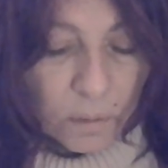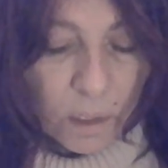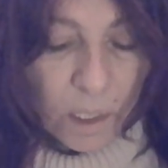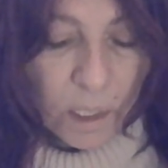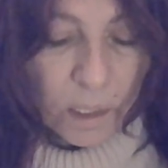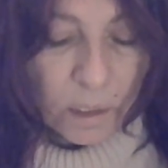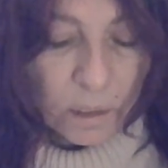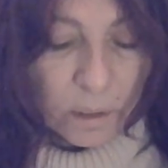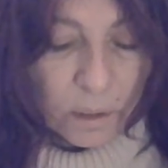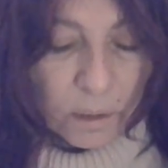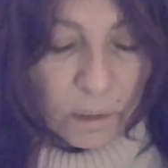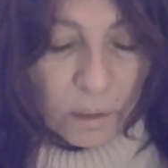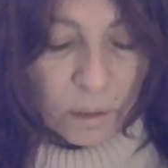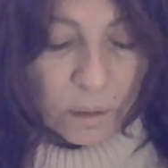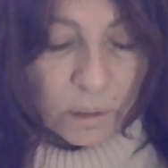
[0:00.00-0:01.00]
Okay?
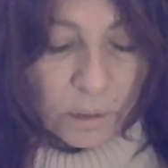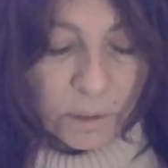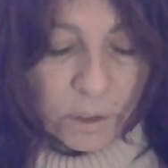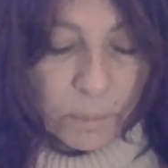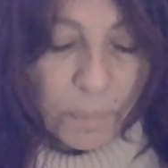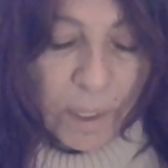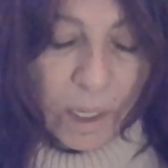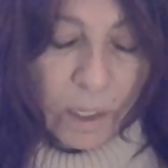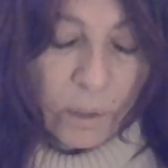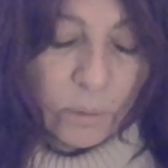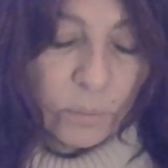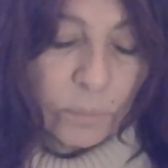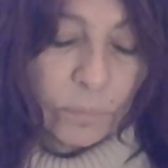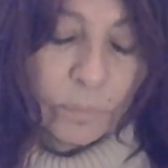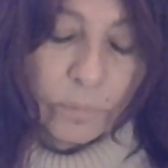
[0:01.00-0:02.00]
It's
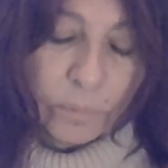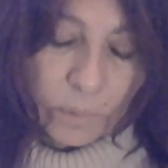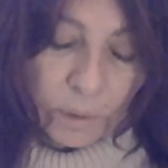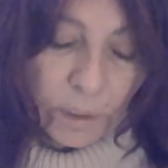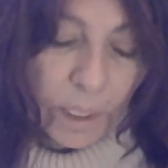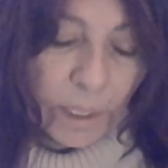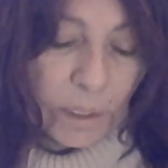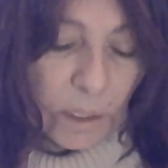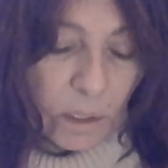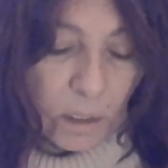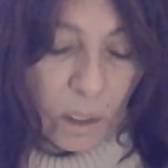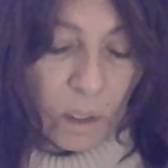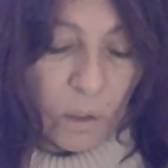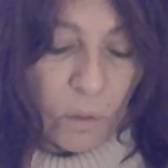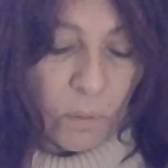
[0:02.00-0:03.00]
about letting
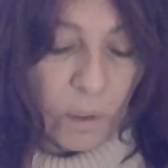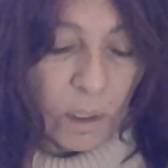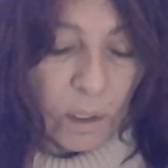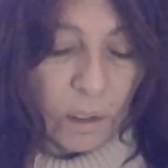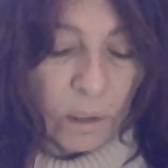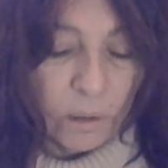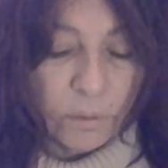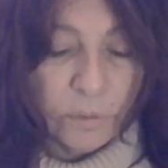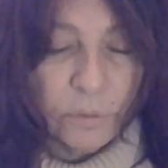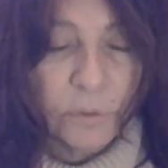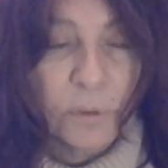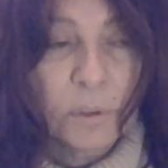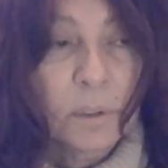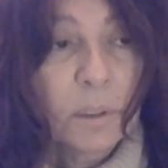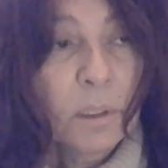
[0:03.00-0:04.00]
go of
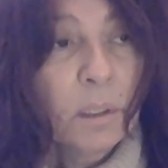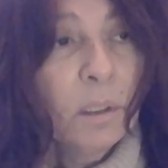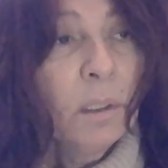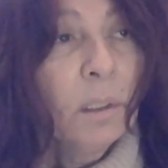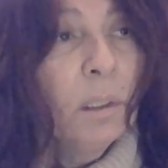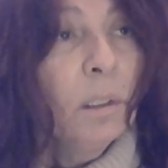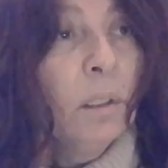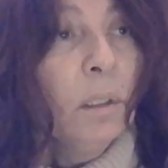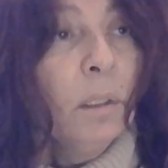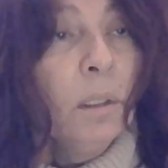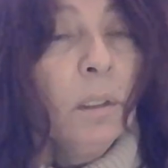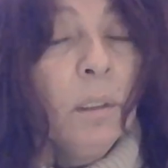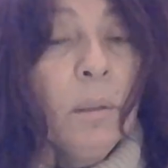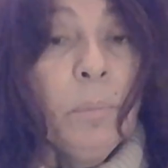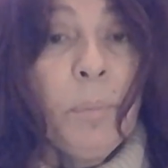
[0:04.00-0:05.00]

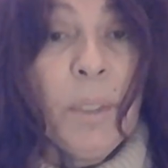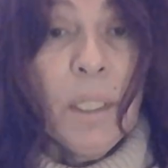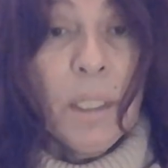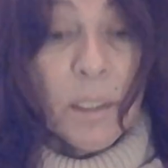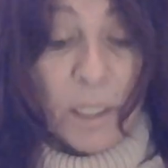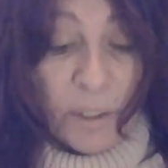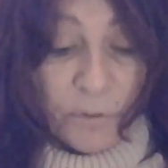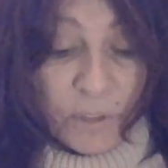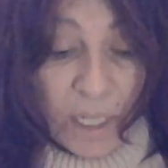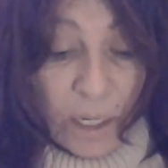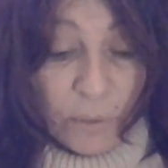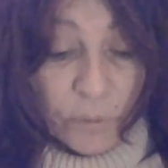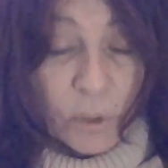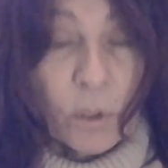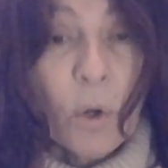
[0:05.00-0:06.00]
being left
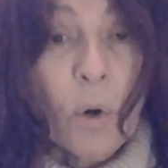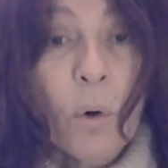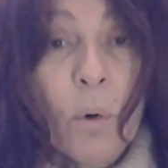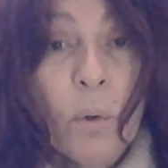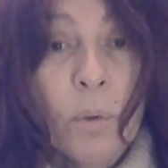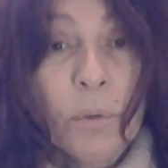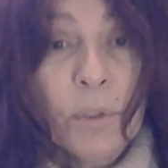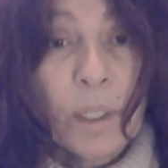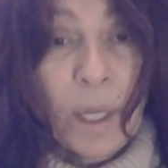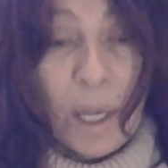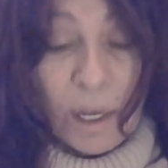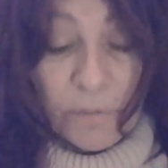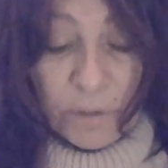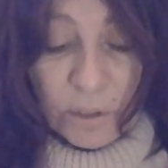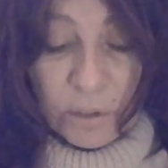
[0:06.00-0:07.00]
out in the cold,
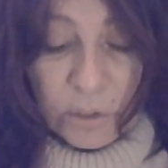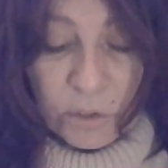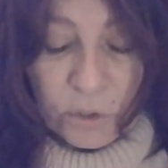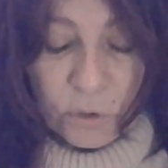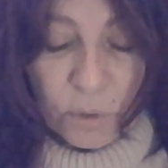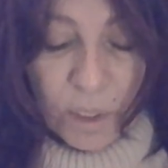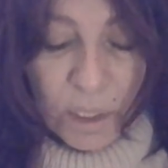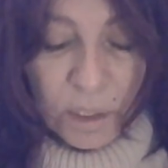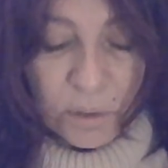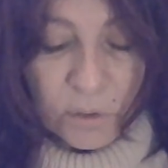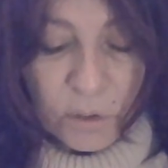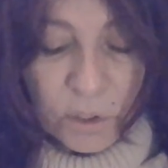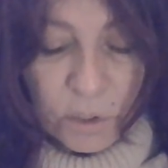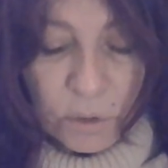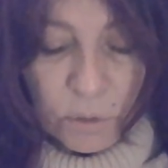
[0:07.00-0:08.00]
having the
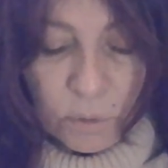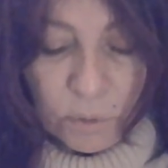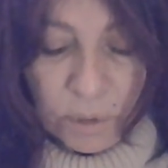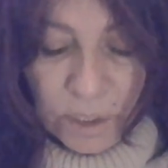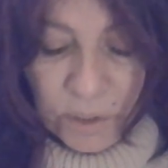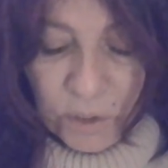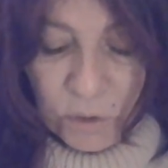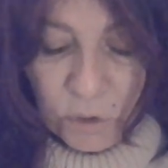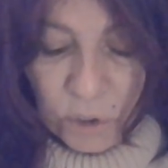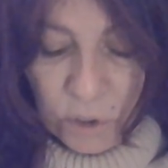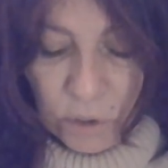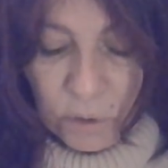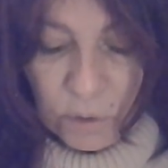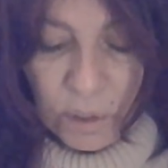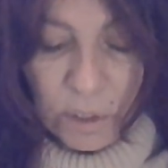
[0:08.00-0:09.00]
strength to listen
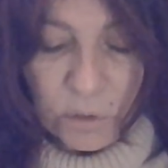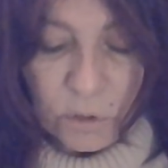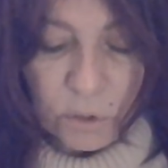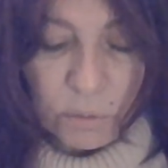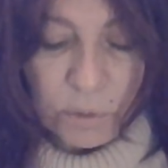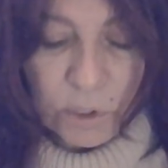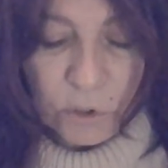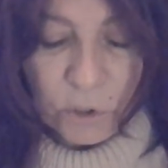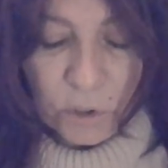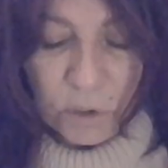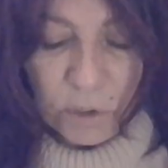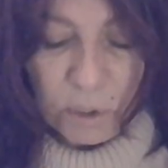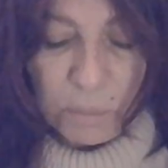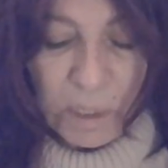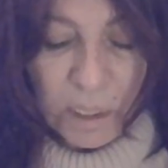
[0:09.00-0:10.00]
to your
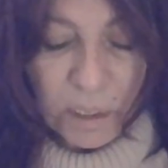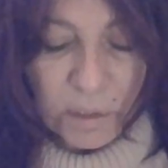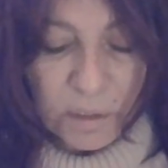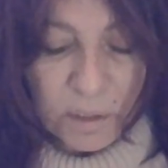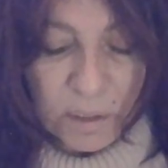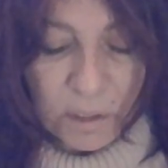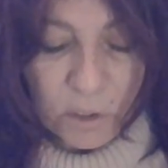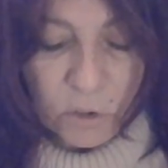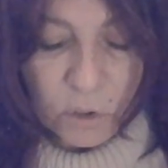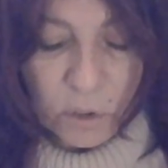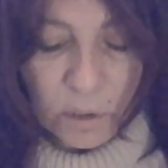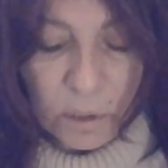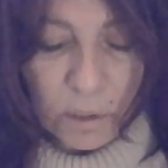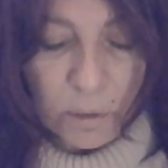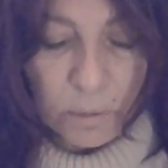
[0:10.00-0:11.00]
intuition to make a
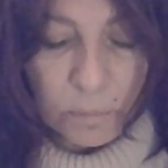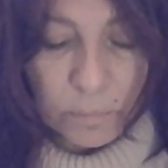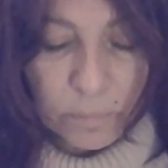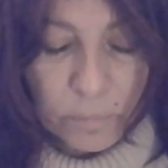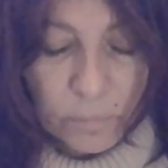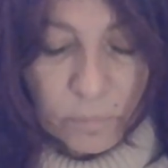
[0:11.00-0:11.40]
decision here.